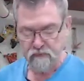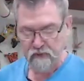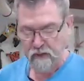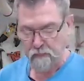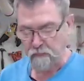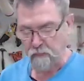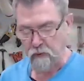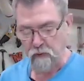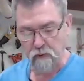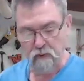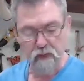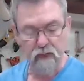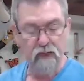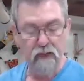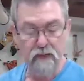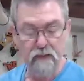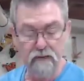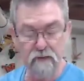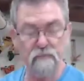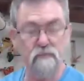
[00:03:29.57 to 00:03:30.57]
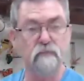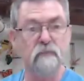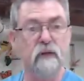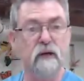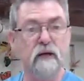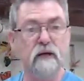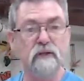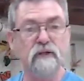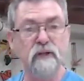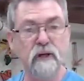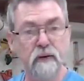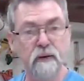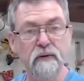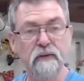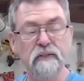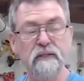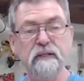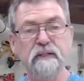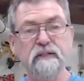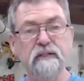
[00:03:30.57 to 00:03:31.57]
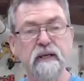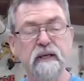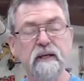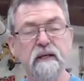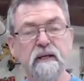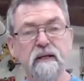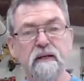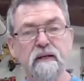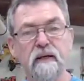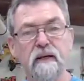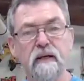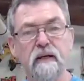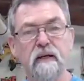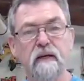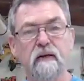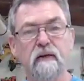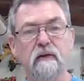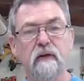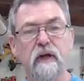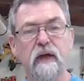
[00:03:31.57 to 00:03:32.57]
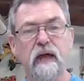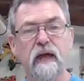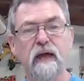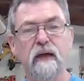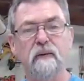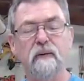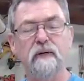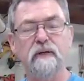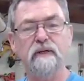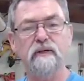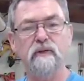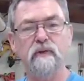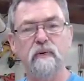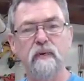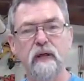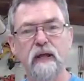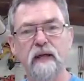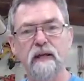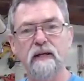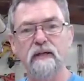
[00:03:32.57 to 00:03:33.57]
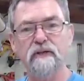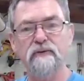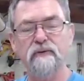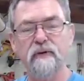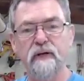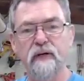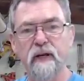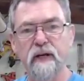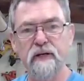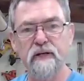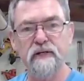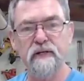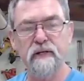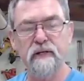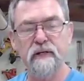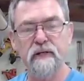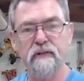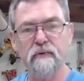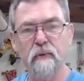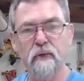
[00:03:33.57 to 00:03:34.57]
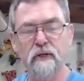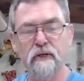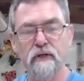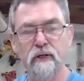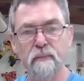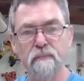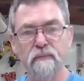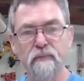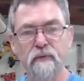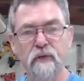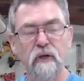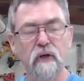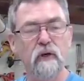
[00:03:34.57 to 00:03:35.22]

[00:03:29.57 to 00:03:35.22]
Now, Paul has generously sent in how he's creating this ventilation in his workshop,